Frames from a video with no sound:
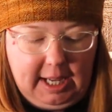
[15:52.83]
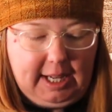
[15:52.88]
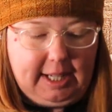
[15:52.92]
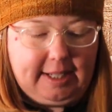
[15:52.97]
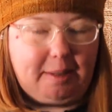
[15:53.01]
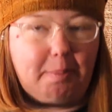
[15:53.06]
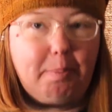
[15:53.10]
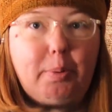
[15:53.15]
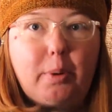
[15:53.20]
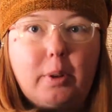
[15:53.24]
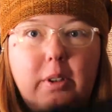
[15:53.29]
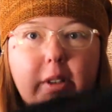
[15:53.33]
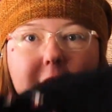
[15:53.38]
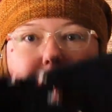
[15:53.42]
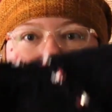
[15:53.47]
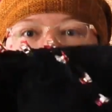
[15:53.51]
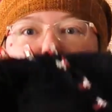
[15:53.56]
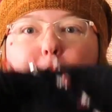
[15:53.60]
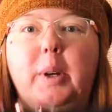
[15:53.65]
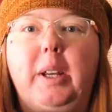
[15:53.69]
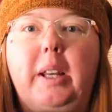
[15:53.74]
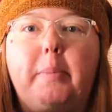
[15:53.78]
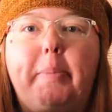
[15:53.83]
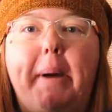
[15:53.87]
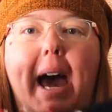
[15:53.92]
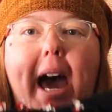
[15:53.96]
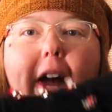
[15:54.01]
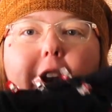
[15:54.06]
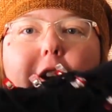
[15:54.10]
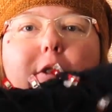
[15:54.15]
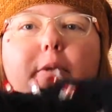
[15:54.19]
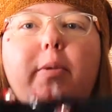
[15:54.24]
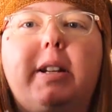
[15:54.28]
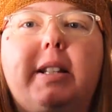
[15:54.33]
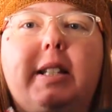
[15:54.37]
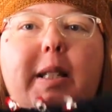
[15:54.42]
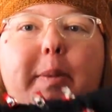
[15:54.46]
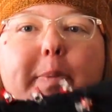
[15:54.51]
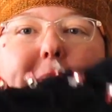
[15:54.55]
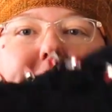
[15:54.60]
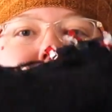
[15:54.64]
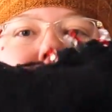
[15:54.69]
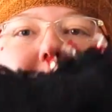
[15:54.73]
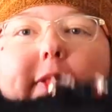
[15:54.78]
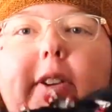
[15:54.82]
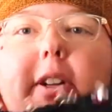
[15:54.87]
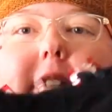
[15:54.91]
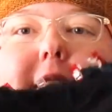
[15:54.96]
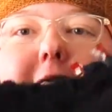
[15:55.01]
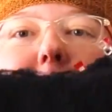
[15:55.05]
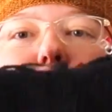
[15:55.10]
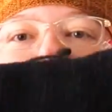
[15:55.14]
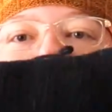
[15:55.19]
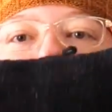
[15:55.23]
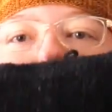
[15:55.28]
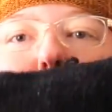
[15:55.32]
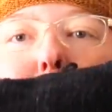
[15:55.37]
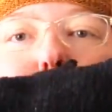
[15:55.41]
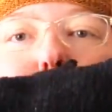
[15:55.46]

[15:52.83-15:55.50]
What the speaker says: It is a Brooklyn tweed pattern written specifically for